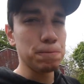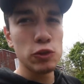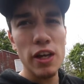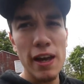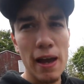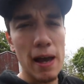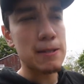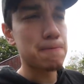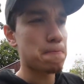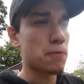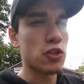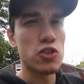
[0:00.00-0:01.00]
So yeah, guys,
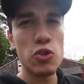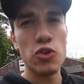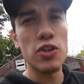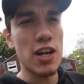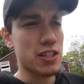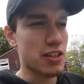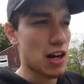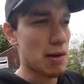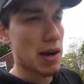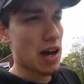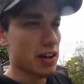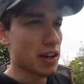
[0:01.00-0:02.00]
new crew necks are
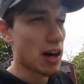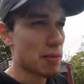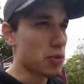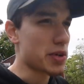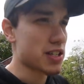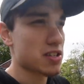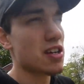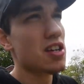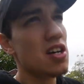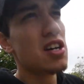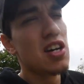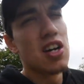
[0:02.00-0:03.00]
coming out in a couple weeks.
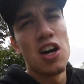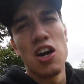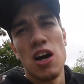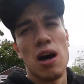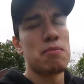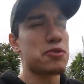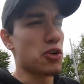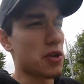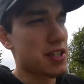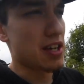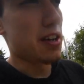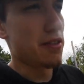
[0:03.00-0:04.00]
I'm so
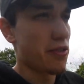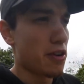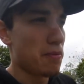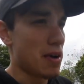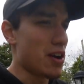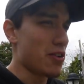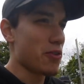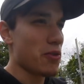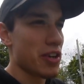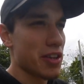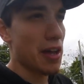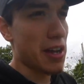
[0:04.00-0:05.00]
excited for them. I don't even
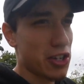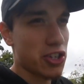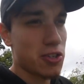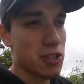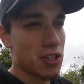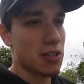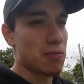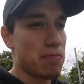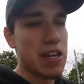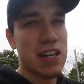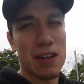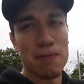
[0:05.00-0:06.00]
want to like
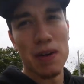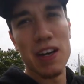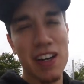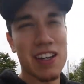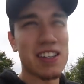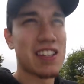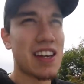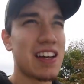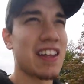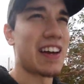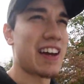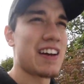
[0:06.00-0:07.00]
peek them, because
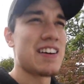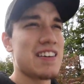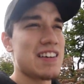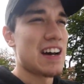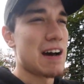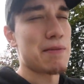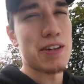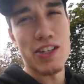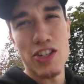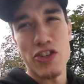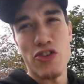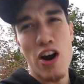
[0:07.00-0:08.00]
like I'm gonna
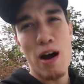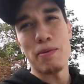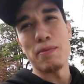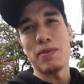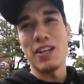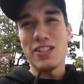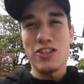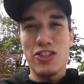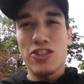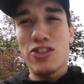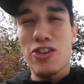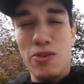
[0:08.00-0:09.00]
just drop them because they're
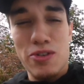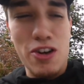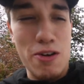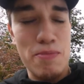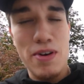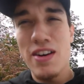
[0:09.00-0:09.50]
so dope.